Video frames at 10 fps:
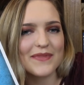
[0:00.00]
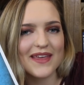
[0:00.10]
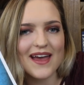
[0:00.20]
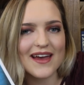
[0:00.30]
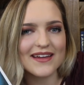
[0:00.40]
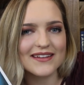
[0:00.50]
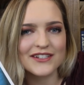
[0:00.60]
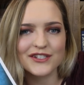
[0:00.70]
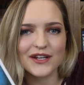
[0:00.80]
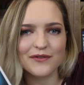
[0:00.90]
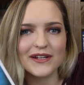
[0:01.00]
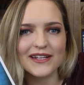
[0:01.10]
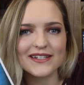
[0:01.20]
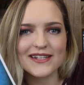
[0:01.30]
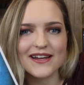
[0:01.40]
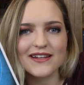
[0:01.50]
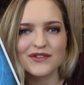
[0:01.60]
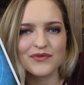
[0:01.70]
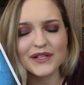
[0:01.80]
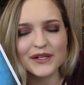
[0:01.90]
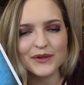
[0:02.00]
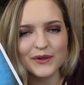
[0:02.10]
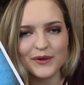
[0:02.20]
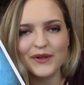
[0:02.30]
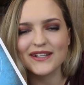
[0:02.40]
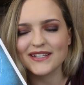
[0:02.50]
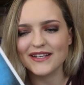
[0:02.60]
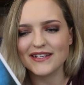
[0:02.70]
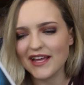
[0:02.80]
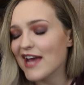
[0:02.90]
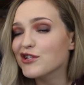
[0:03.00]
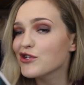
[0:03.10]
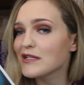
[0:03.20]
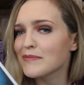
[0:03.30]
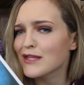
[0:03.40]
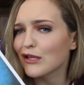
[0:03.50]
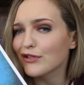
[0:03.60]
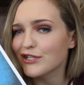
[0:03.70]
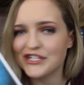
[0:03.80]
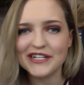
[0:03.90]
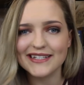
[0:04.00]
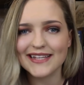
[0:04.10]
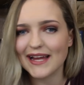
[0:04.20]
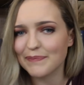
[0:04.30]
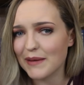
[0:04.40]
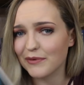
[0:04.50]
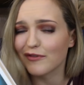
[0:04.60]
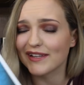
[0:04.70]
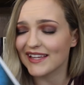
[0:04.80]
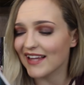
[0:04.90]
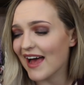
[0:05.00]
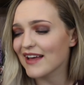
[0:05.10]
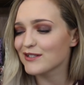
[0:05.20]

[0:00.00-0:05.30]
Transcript: yeah, it's just like really intense, really cool, and it's like this ancient mythology that people really like.